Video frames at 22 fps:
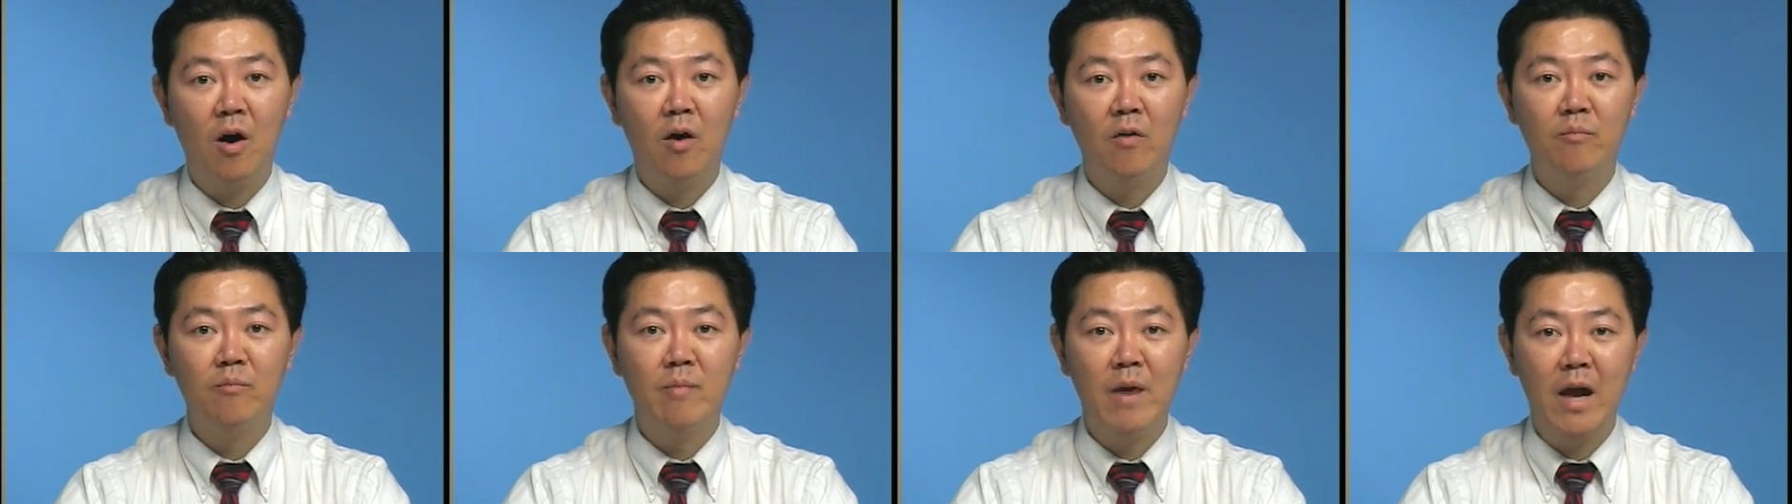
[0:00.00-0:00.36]

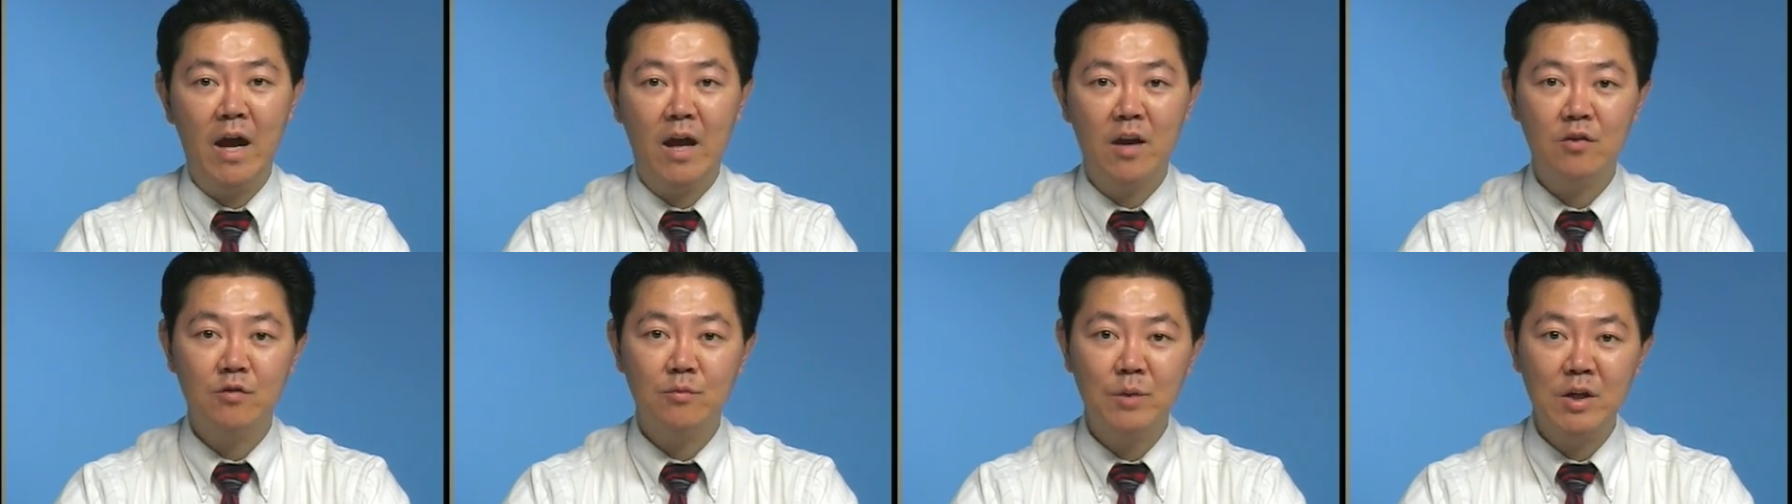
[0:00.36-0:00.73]
on
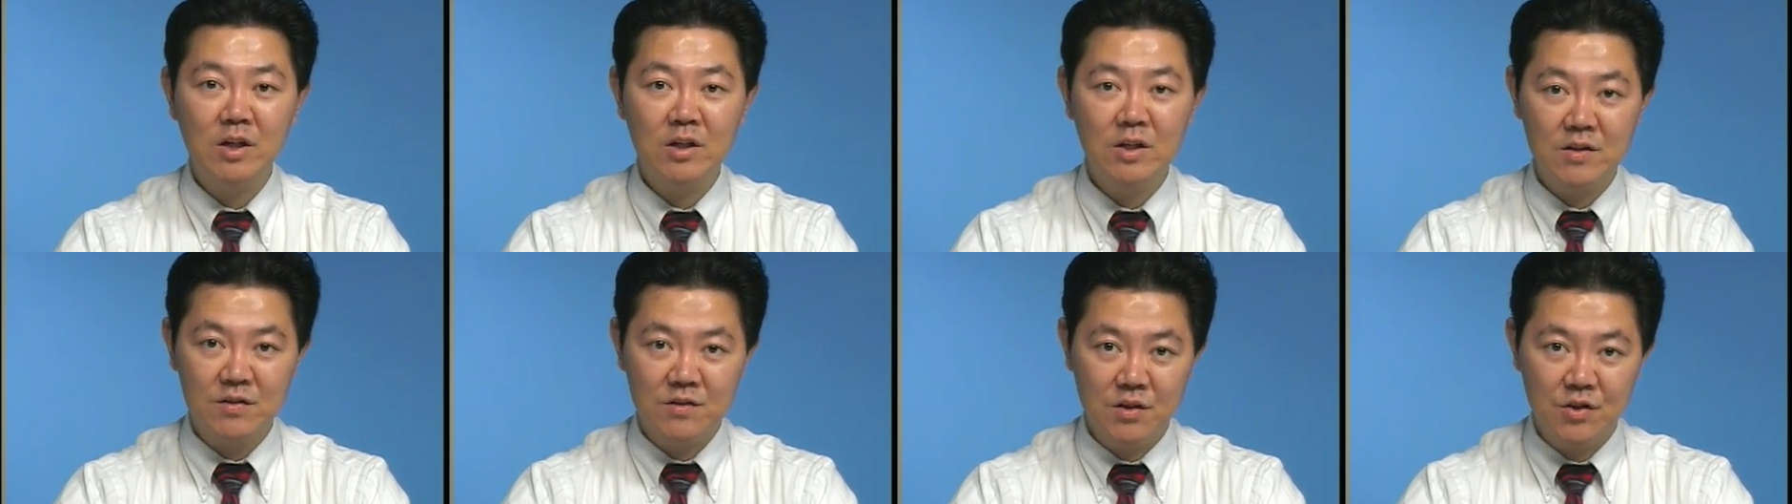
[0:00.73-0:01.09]

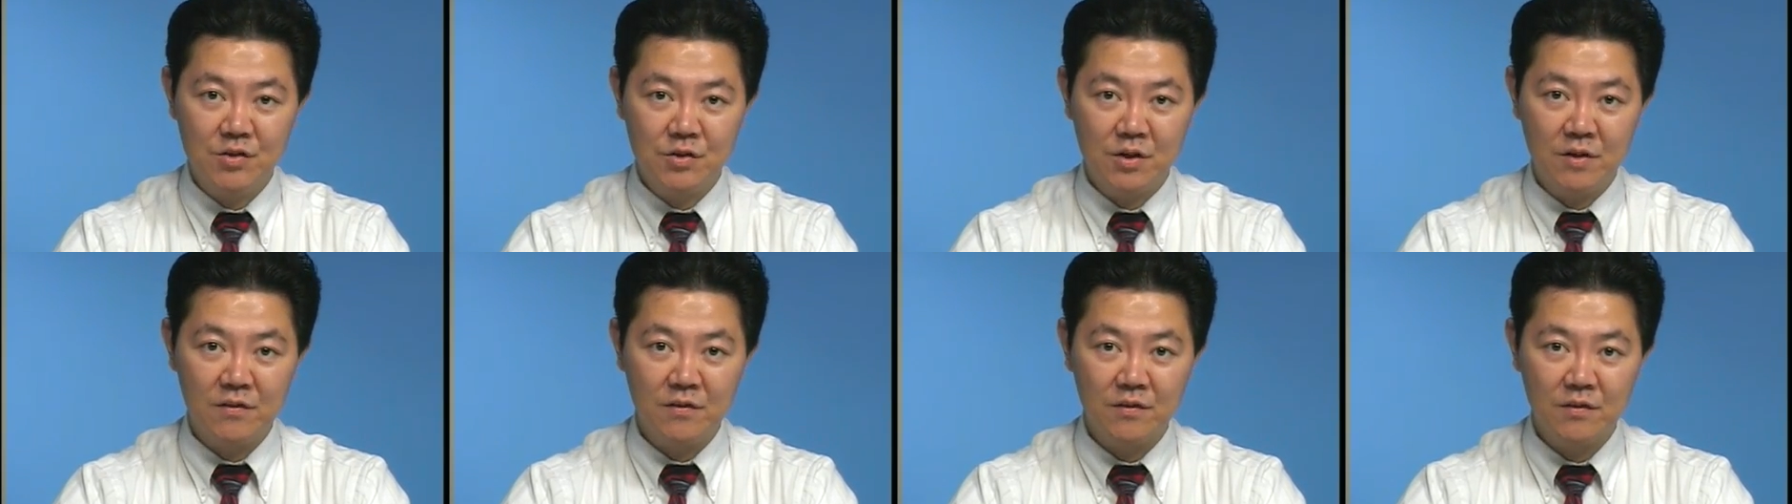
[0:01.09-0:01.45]
management
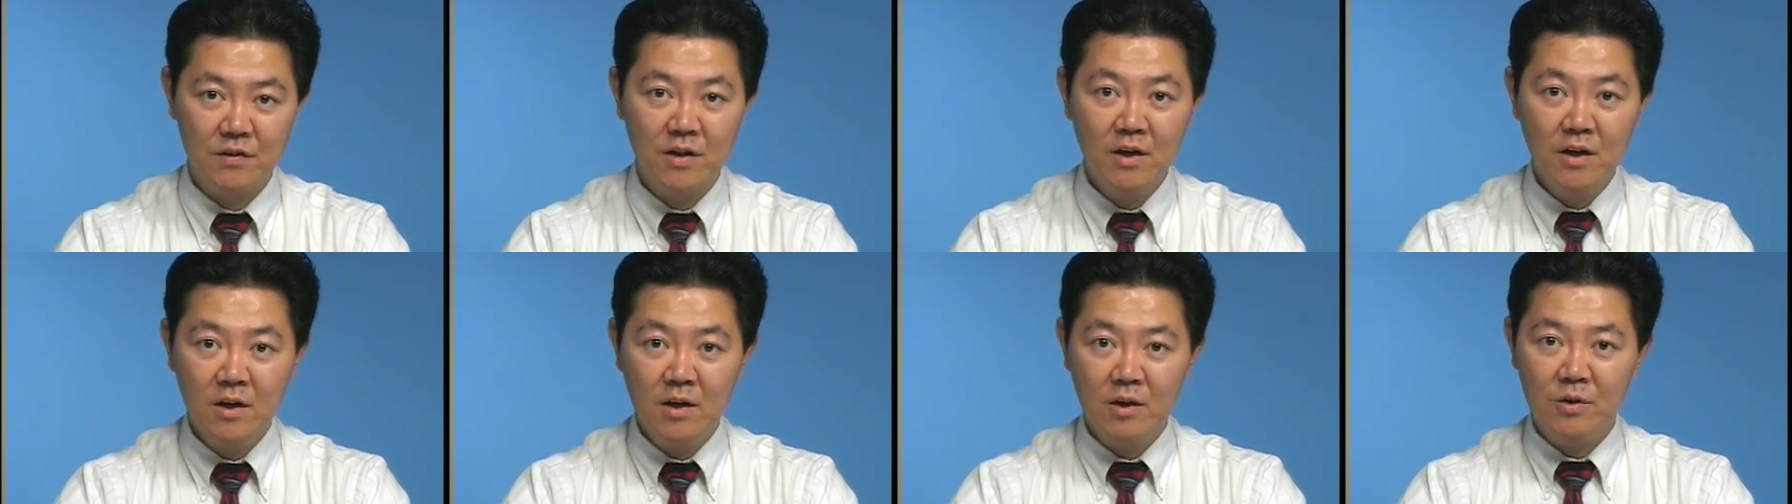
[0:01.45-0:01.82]

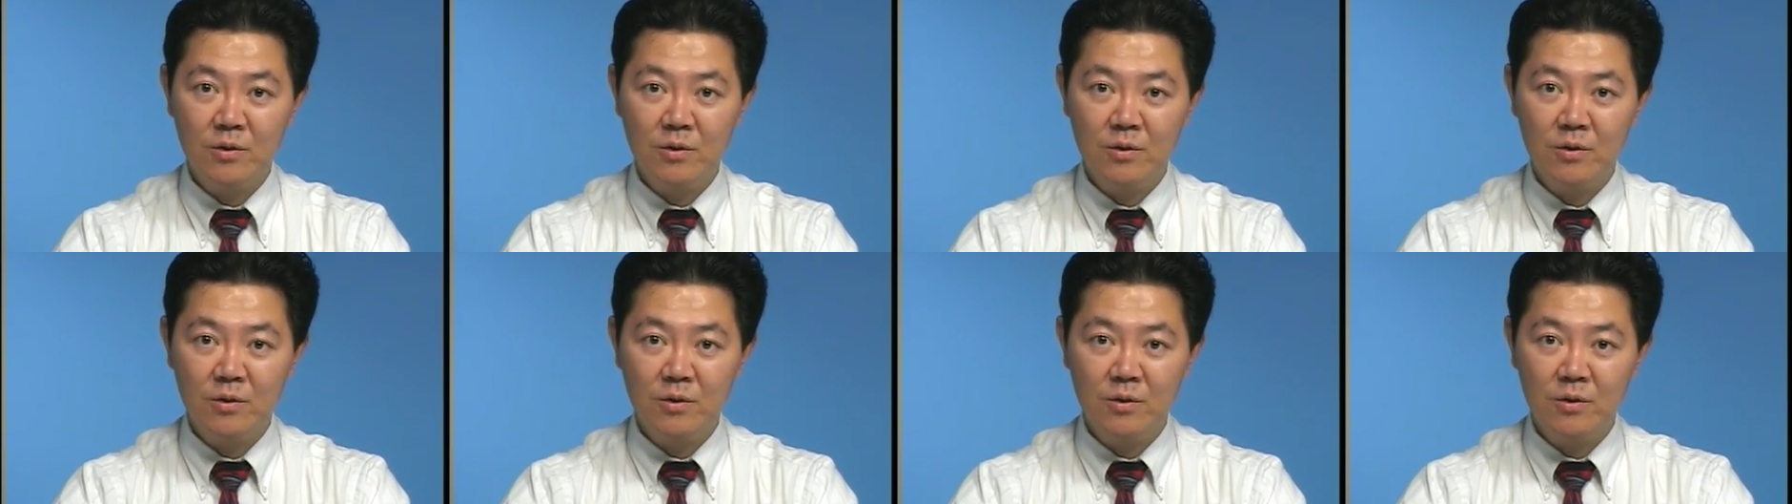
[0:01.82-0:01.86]
decisions.